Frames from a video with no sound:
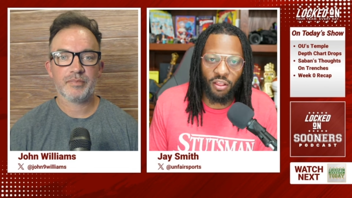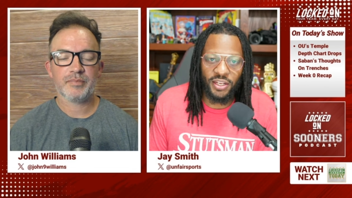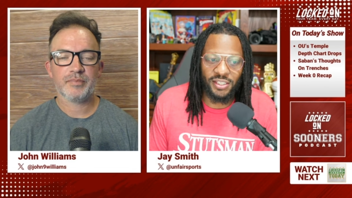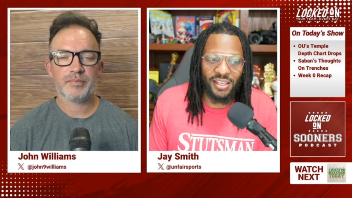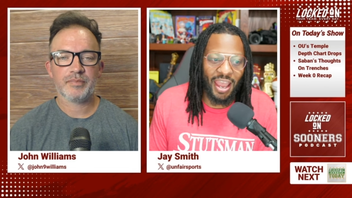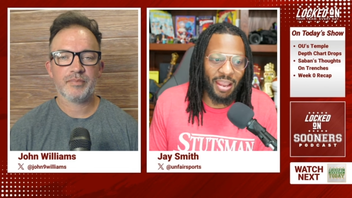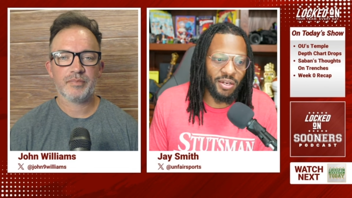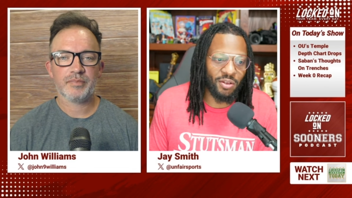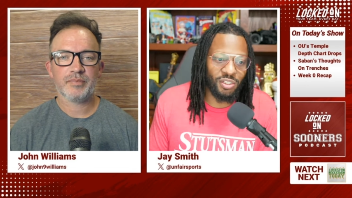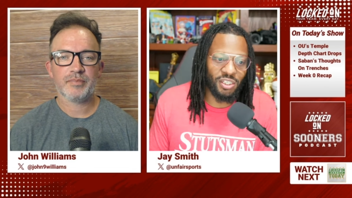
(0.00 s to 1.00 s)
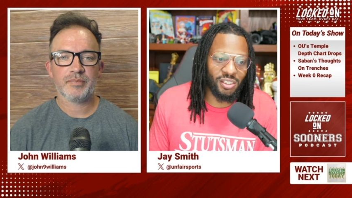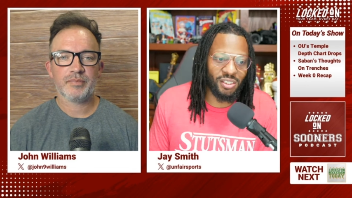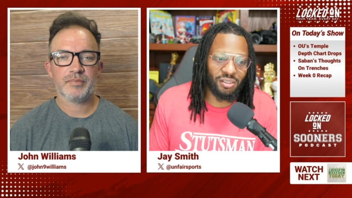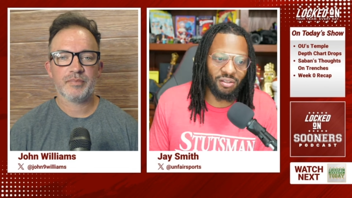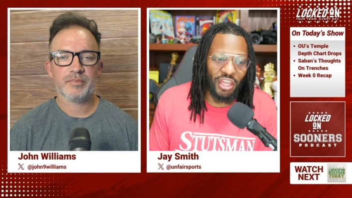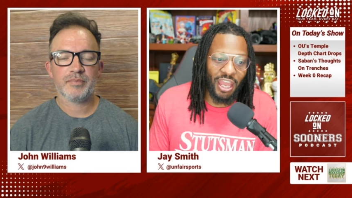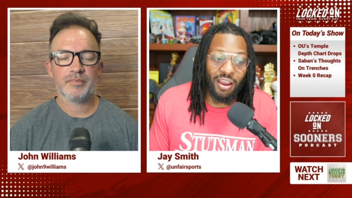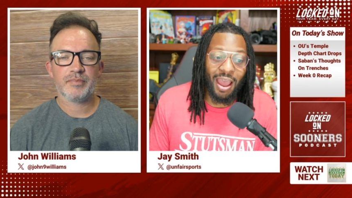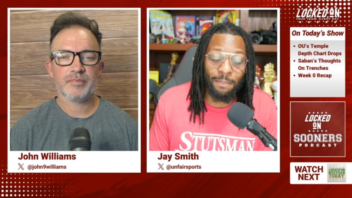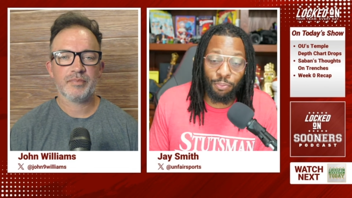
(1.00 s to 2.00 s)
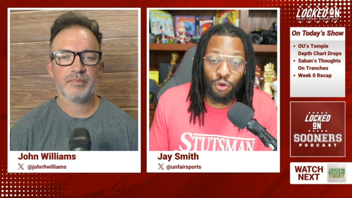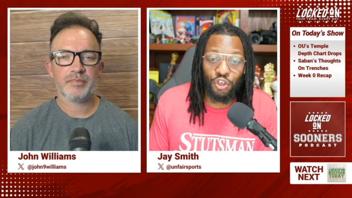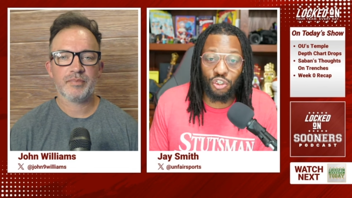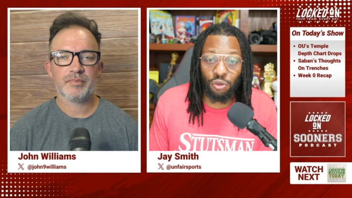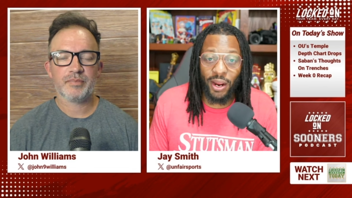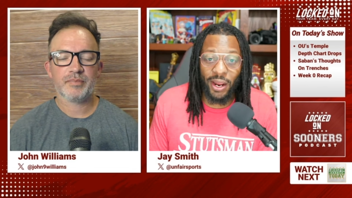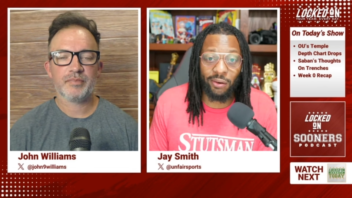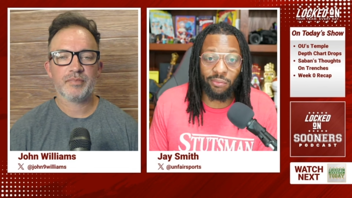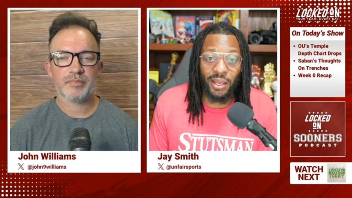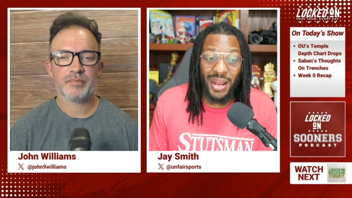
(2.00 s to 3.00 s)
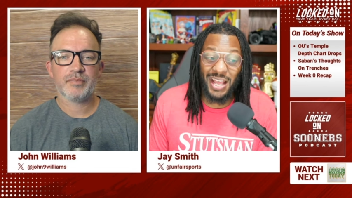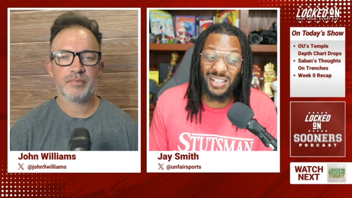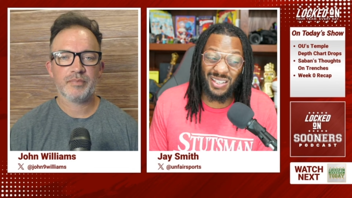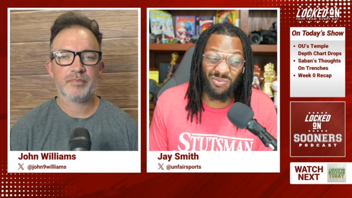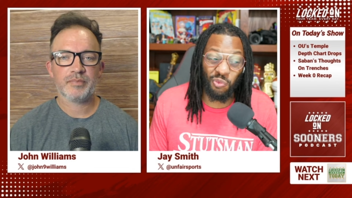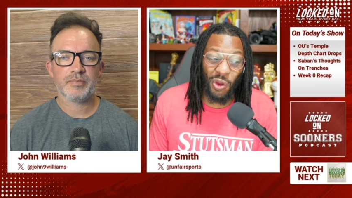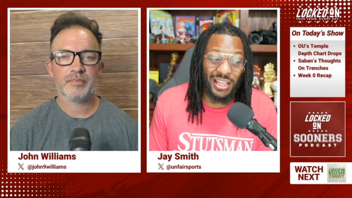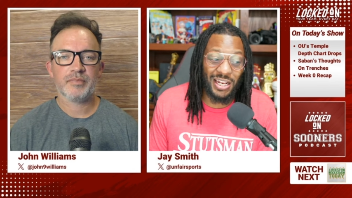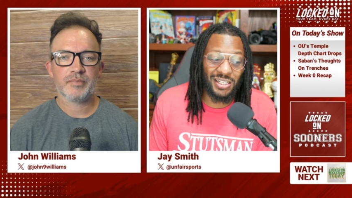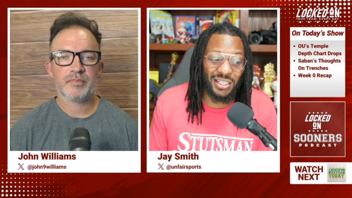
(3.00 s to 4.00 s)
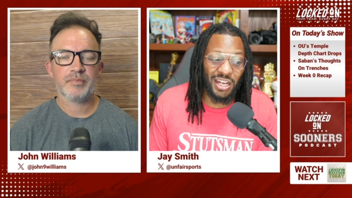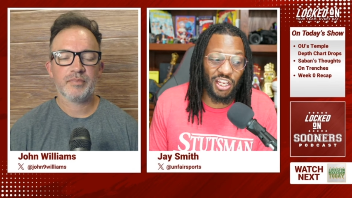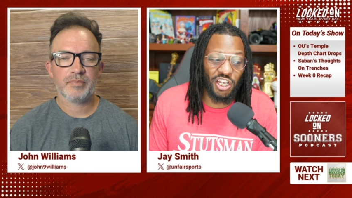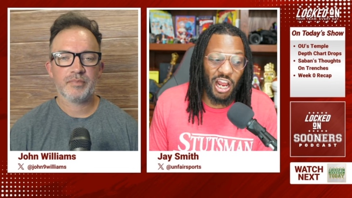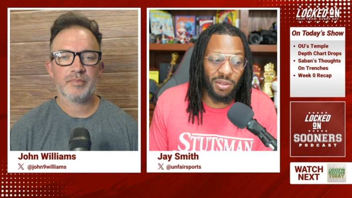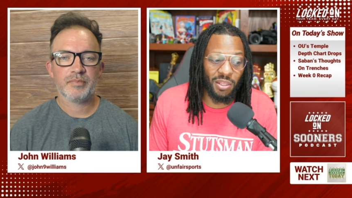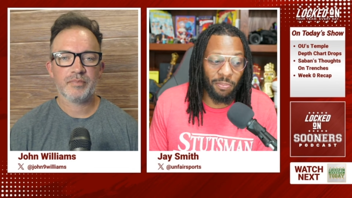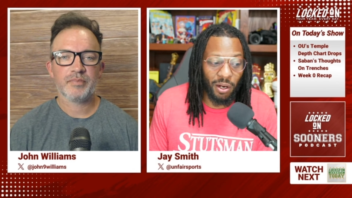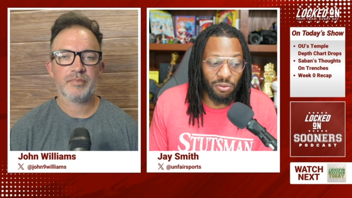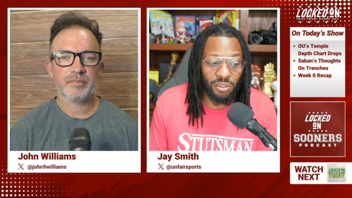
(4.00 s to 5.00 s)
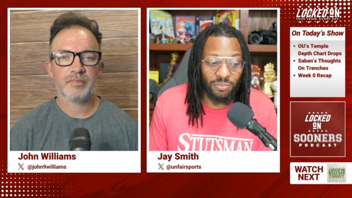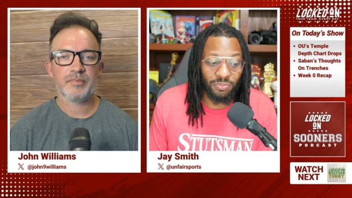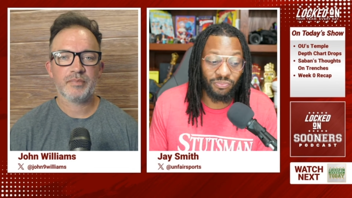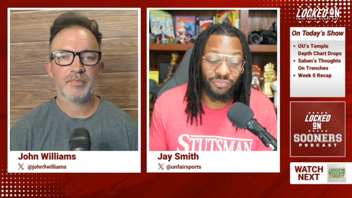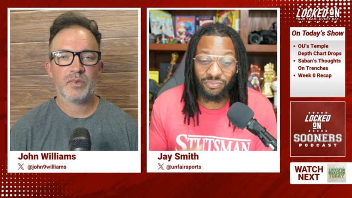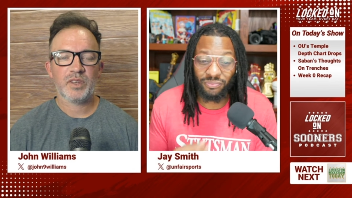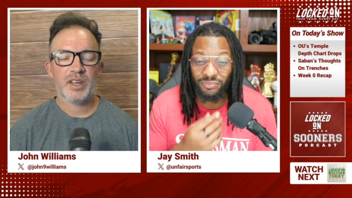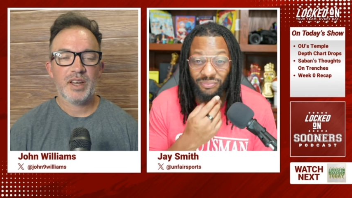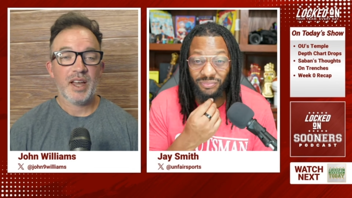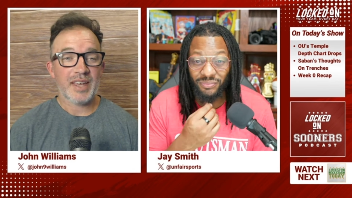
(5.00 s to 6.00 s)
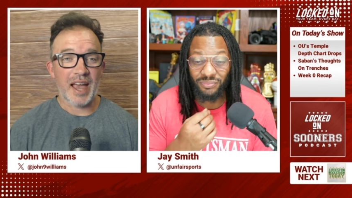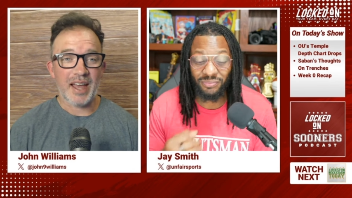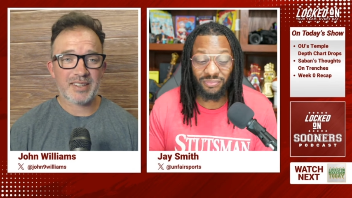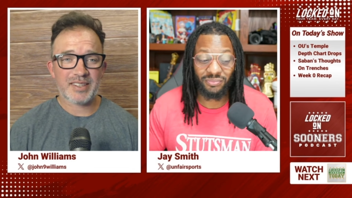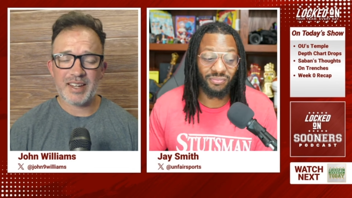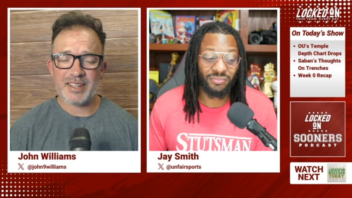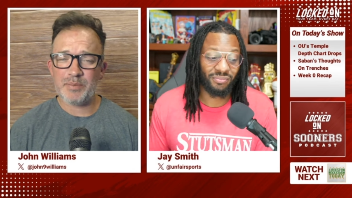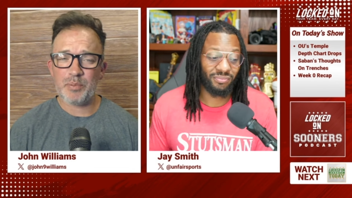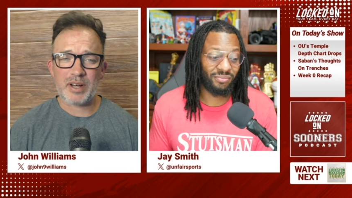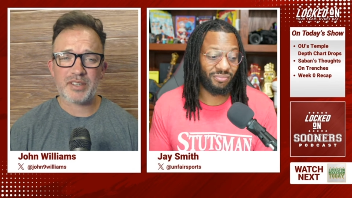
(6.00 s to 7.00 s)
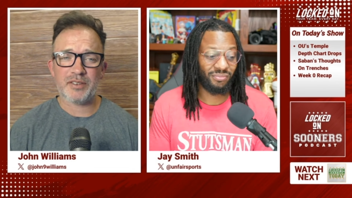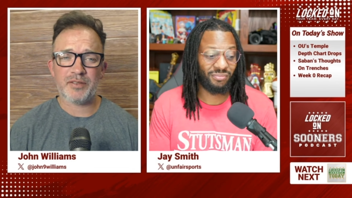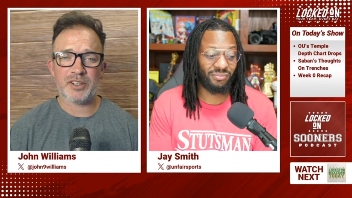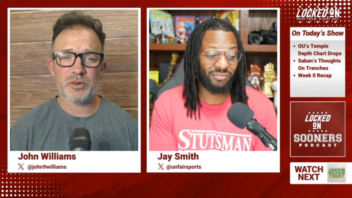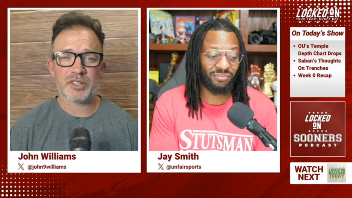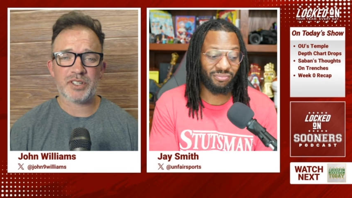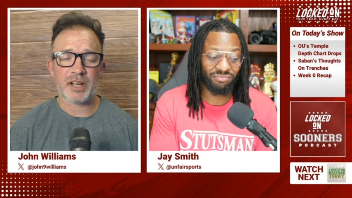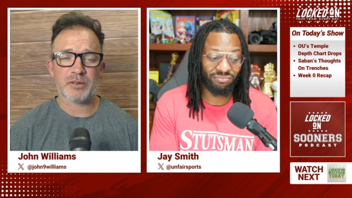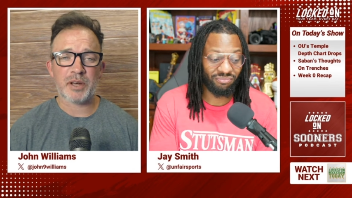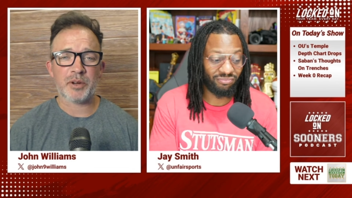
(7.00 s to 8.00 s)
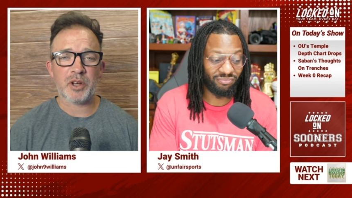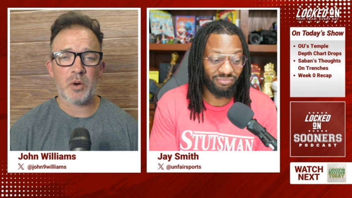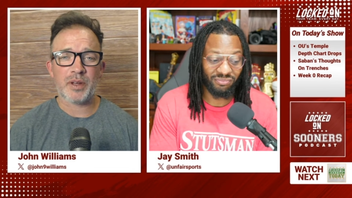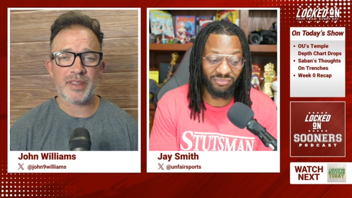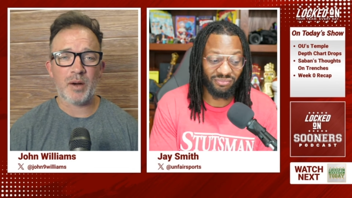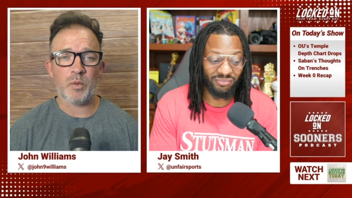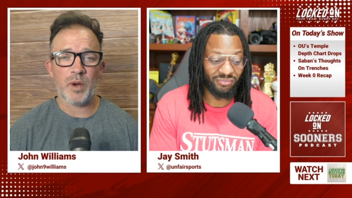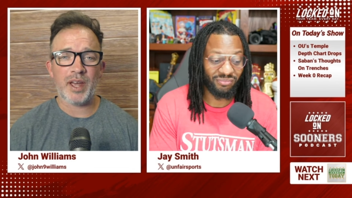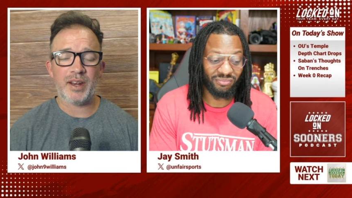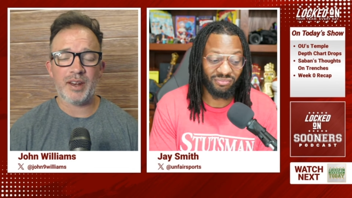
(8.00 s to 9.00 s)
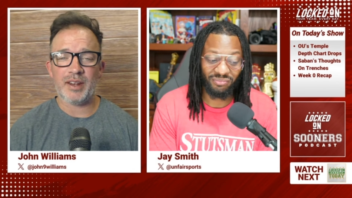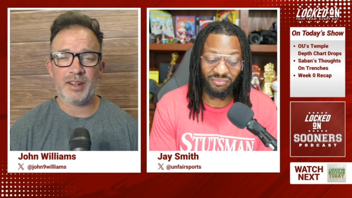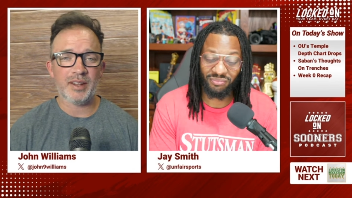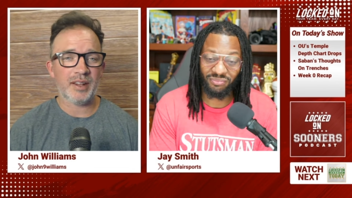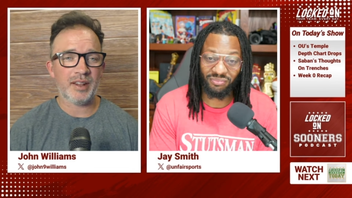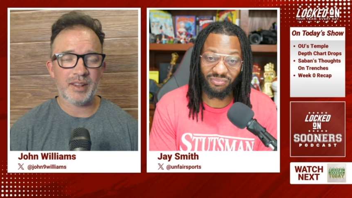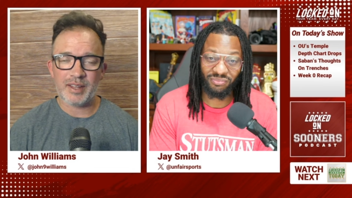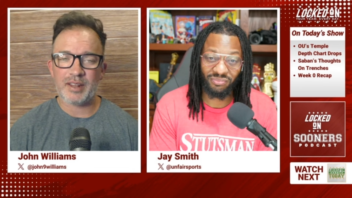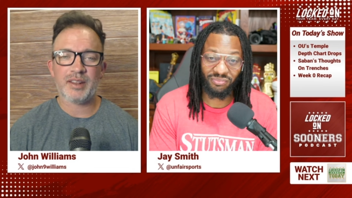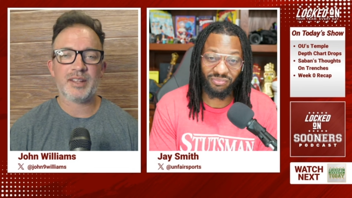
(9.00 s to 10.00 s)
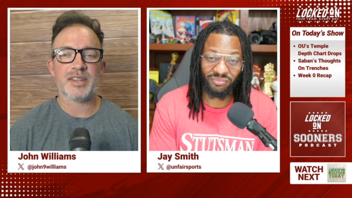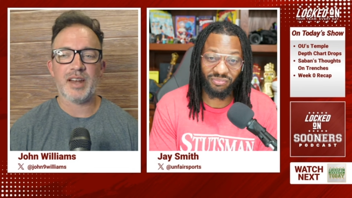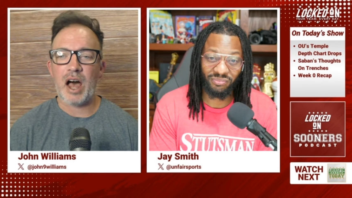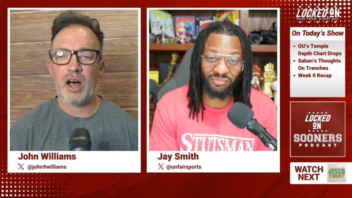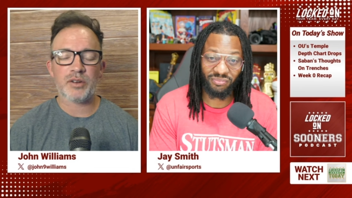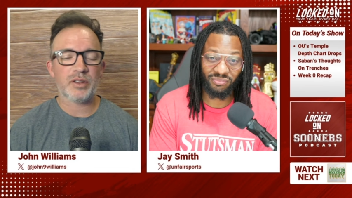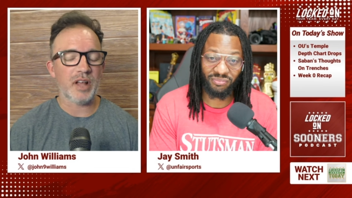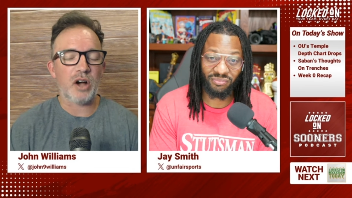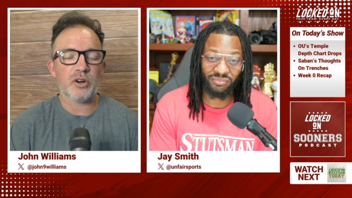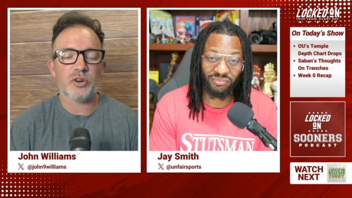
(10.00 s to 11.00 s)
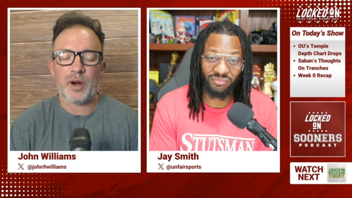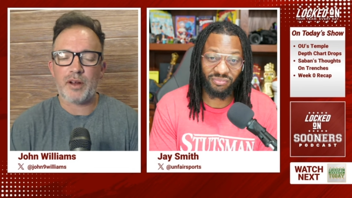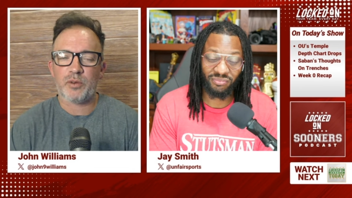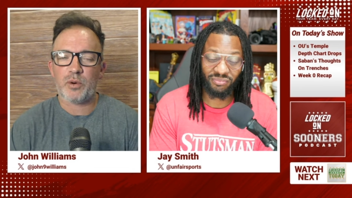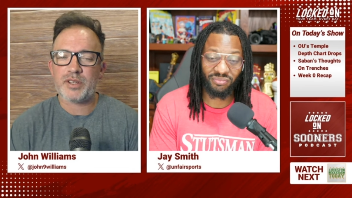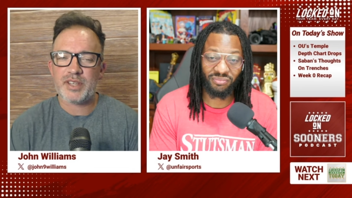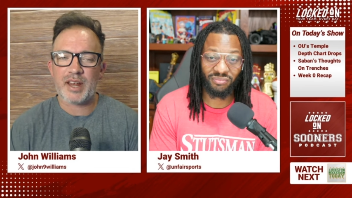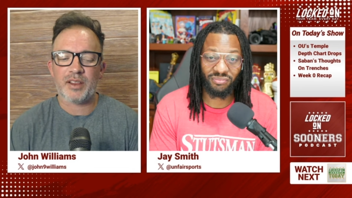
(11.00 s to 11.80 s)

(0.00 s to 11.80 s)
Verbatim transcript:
Speaker 1: in this game, and it was just they got pushed around, and that's I think that's the thing that shocked me the most.
Speaker 2: Yeah, it's it's impressive that Georgia Tech was able to go get that win. Listen, I'll I'll grant Florida State a